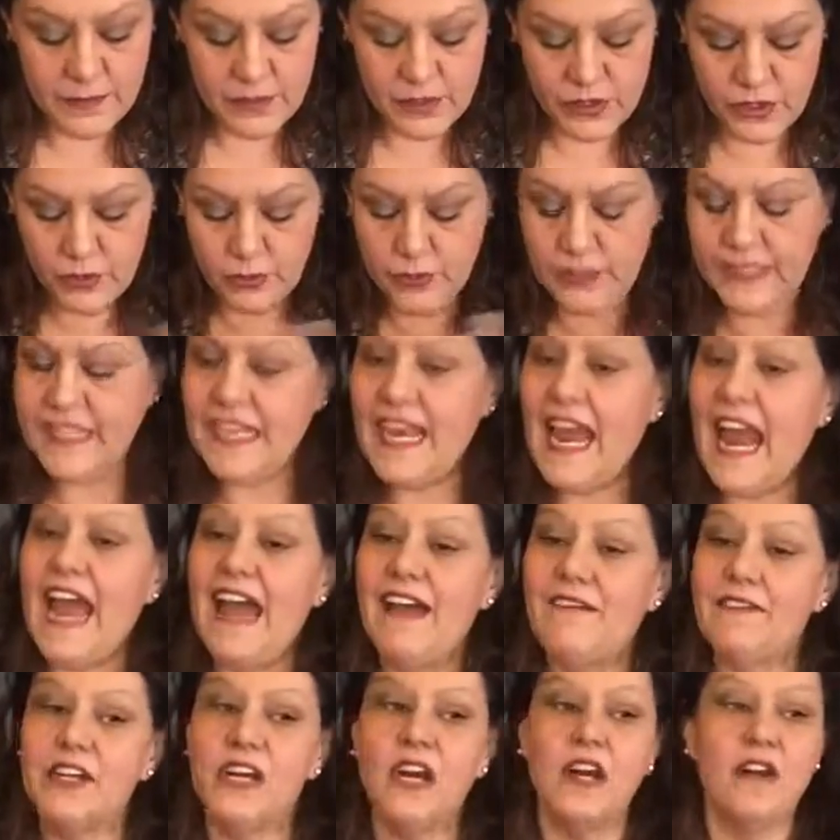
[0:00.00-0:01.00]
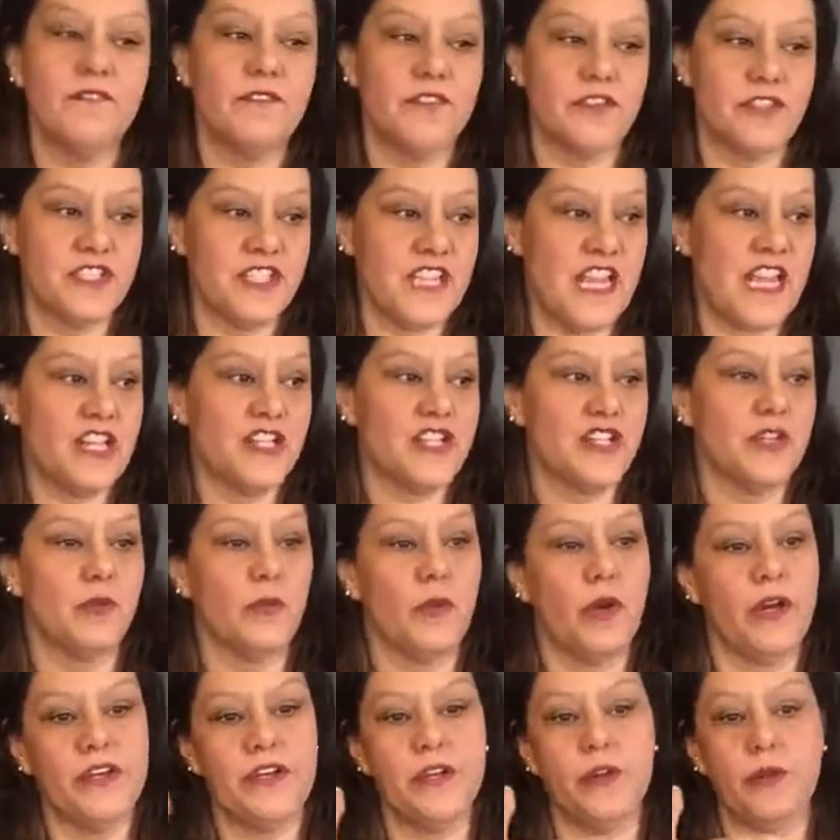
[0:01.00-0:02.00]
You can have a conversation
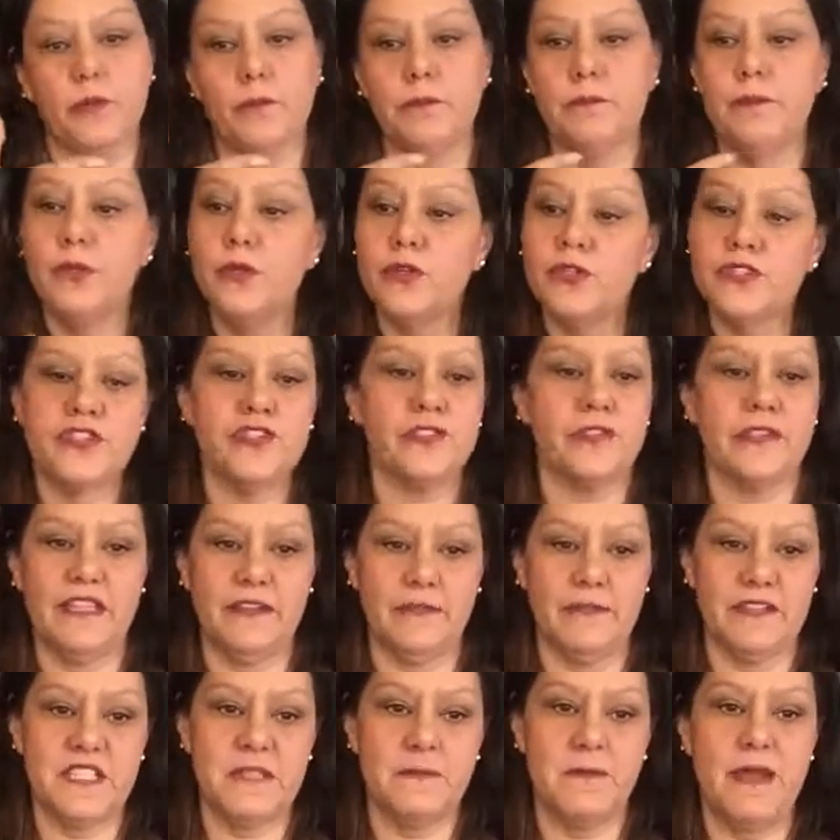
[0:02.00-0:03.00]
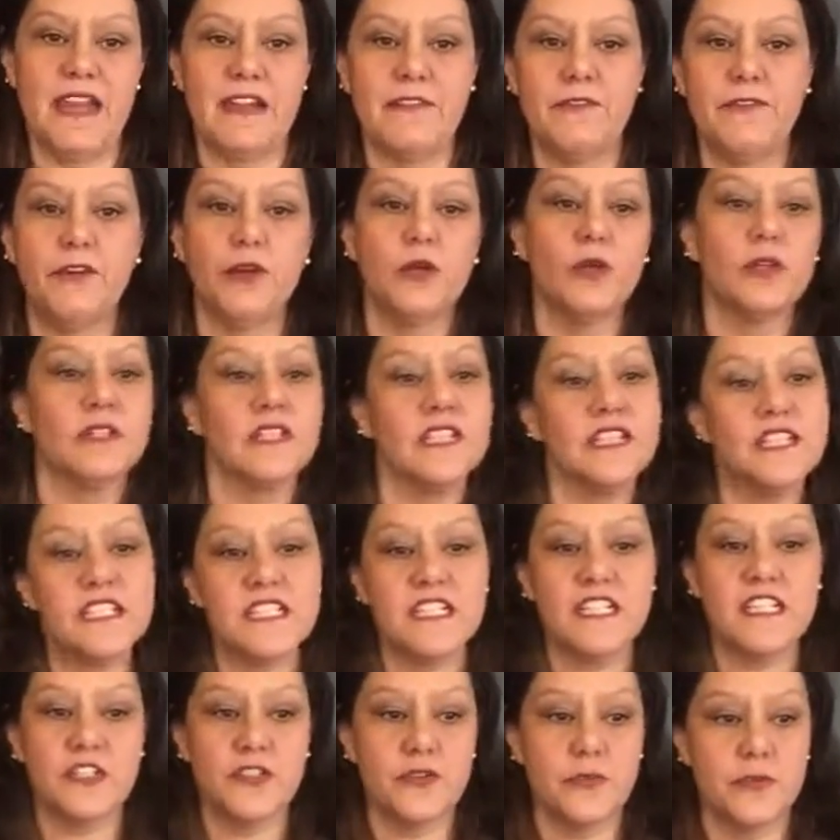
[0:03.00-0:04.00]
where you're mutually respectful,
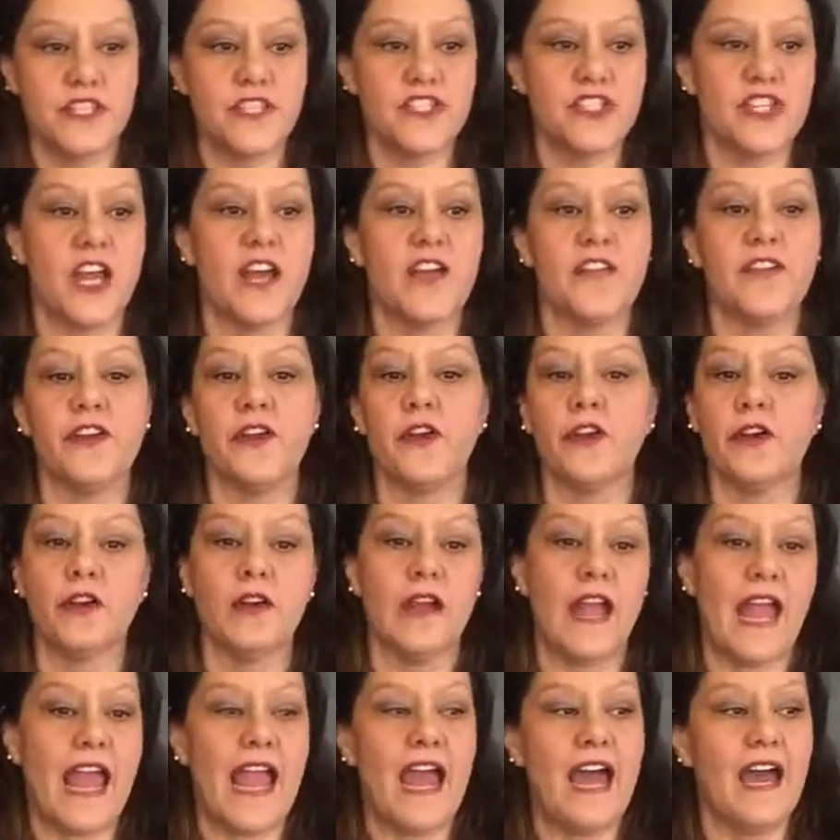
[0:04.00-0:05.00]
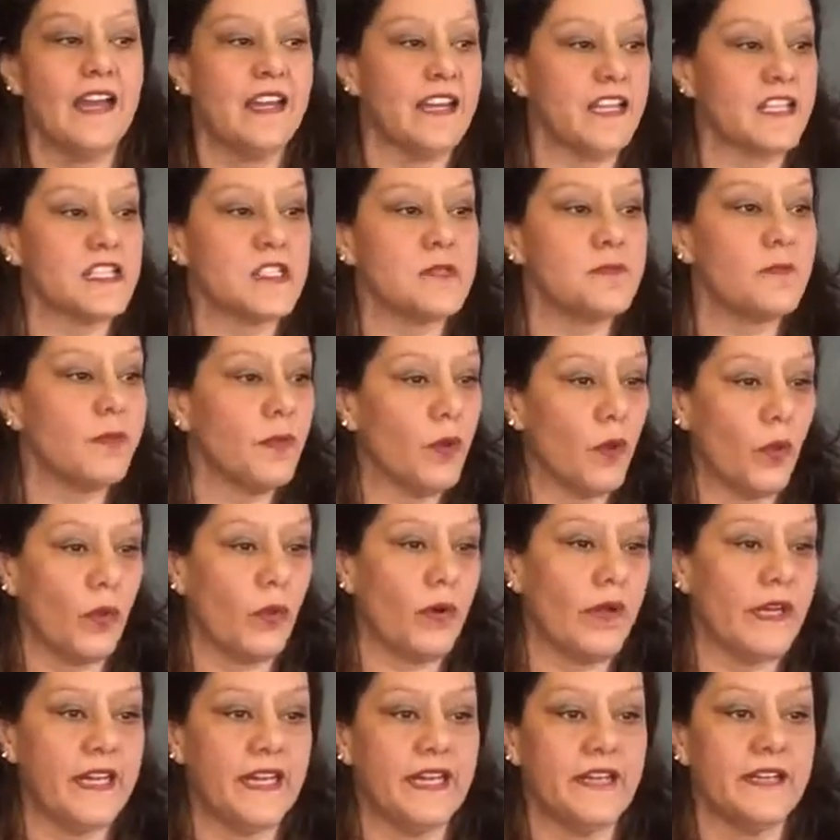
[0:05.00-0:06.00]
listening to each other and
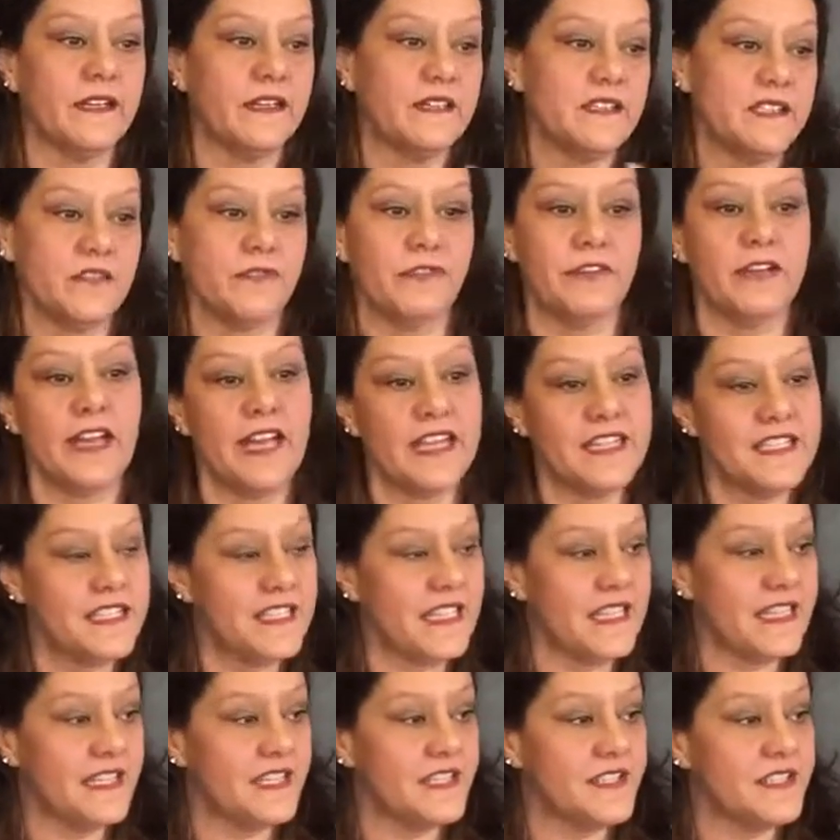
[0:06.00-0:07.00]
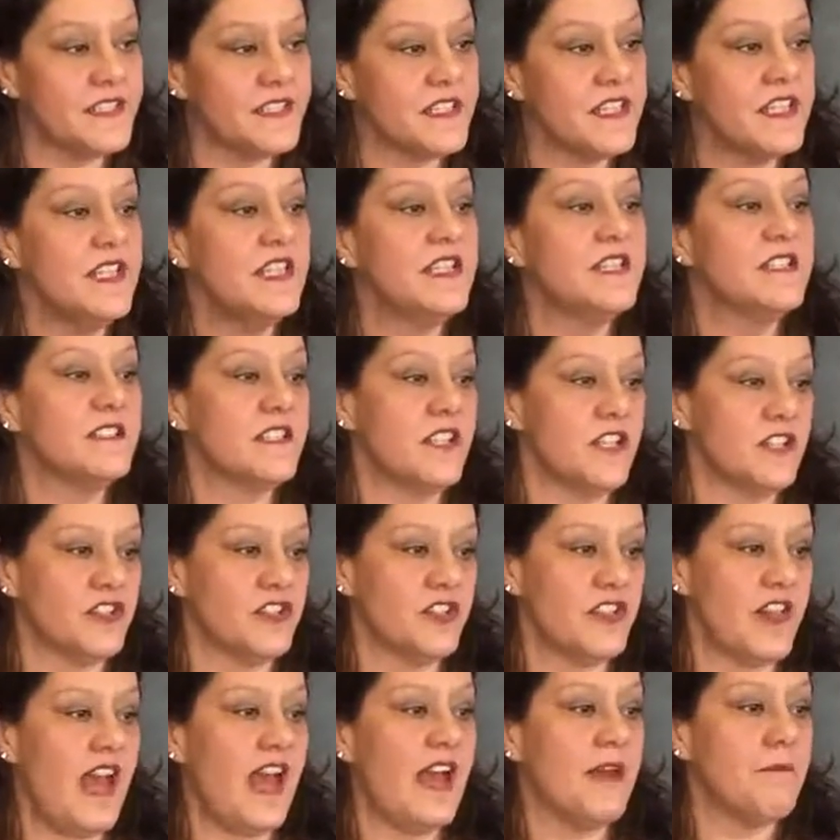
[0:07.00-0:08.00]
exploring different ideas
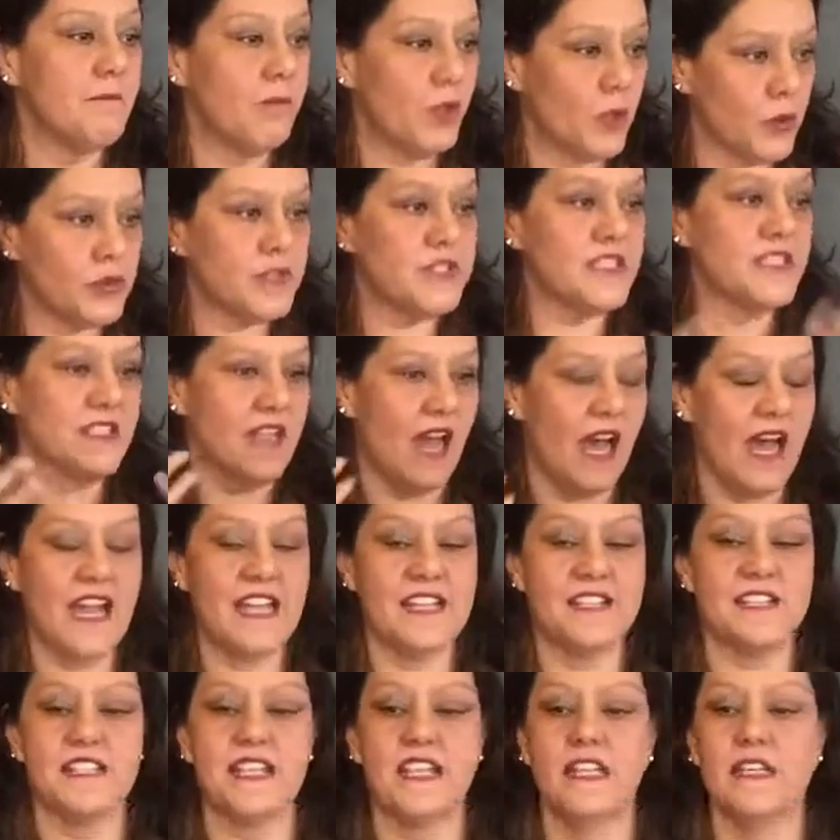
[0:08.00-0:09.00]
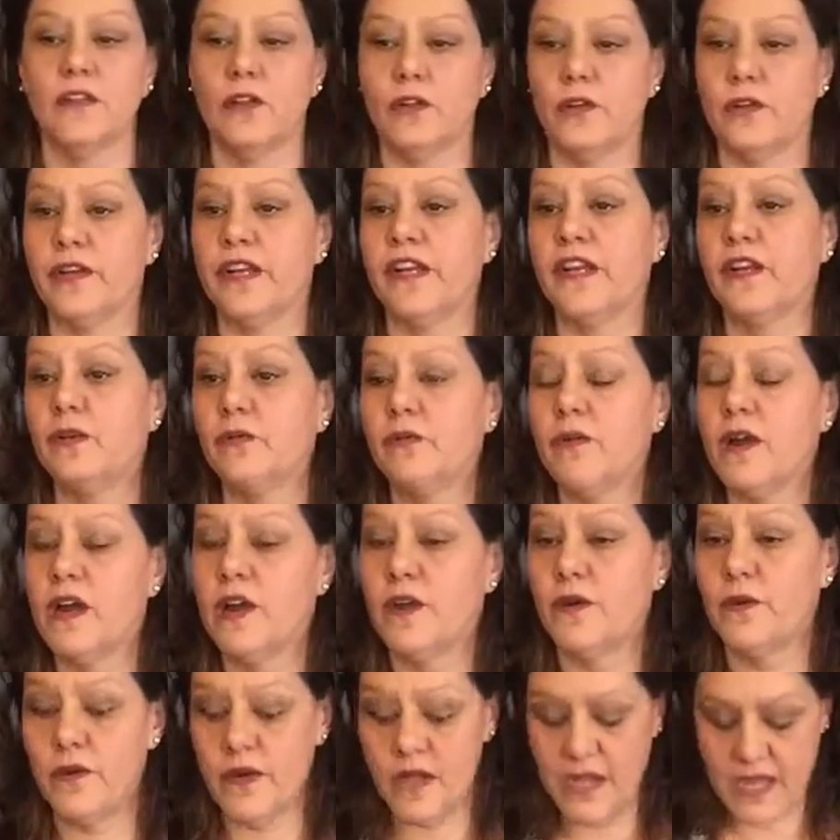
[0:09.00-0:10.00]
such that both sides can learn and
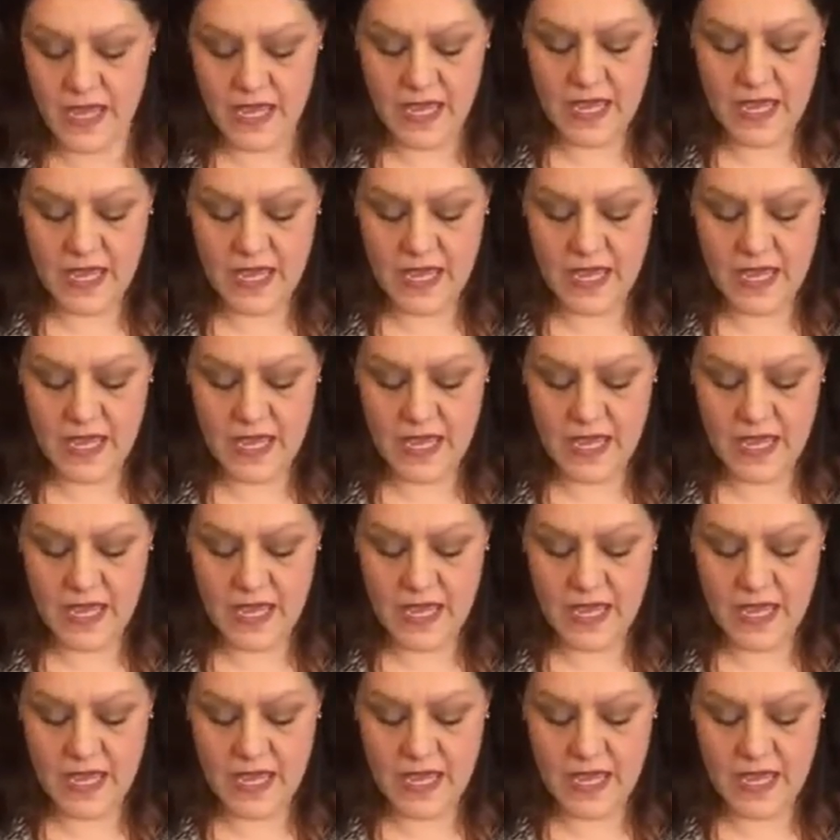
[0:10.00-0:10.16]
grow.